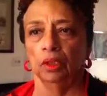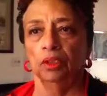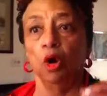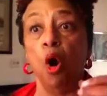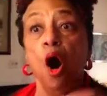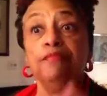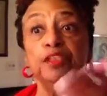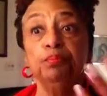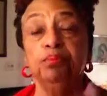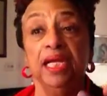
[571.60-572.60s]
the
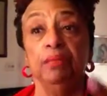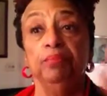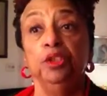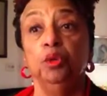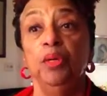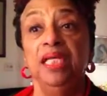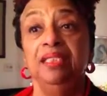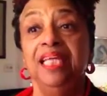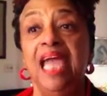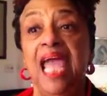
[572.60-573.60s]
offspring between
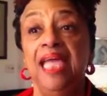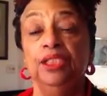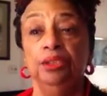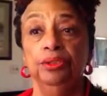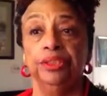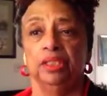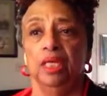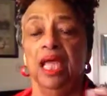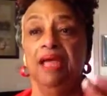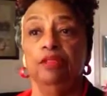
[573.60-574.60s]
the angels
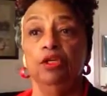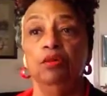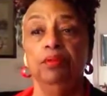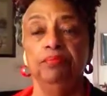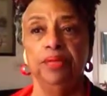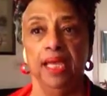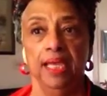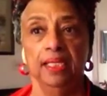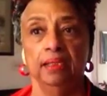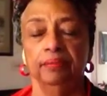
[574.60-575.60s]
and the human
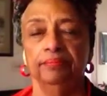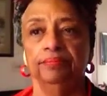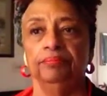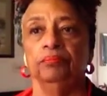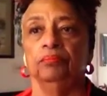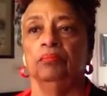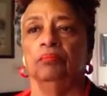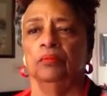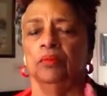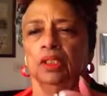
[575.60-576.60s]
being,
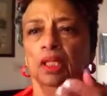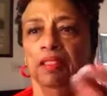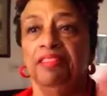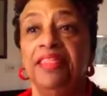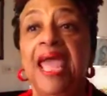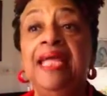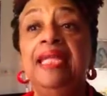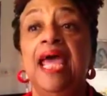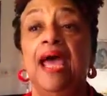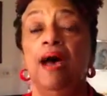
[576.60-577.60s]
they
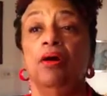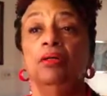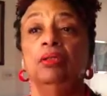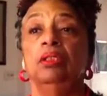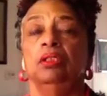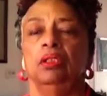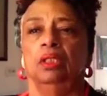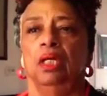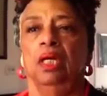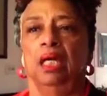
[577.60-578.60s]
now
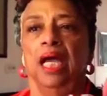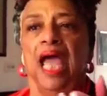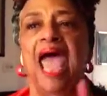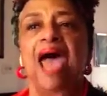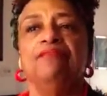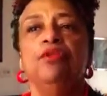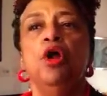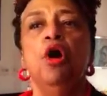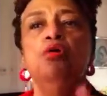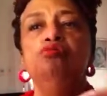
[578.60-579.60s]
have
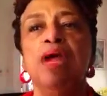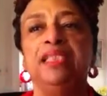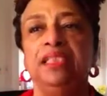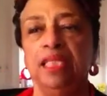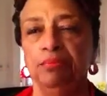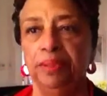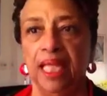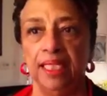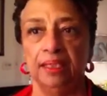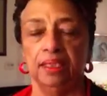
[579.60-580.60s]
no resting
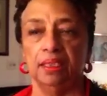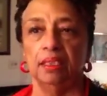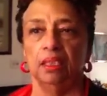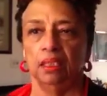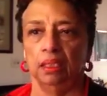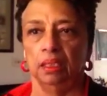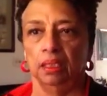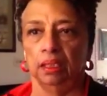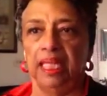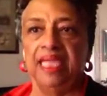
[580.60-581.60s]
place.
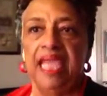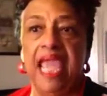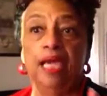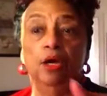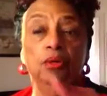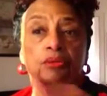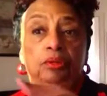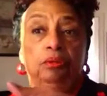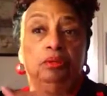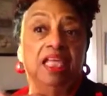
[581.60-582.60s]
They can't
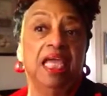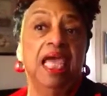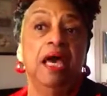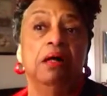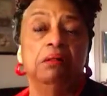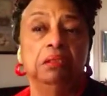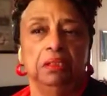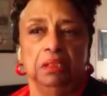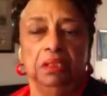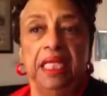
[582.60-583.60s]
go to hell.
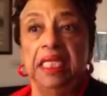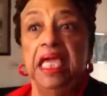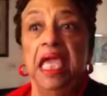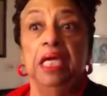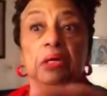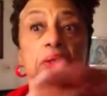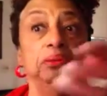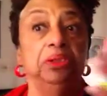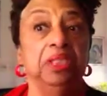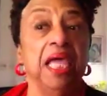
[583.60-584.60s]
They can't
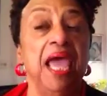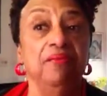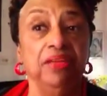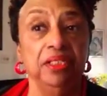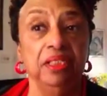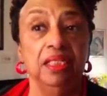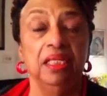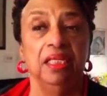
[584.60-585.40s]
go to heaven.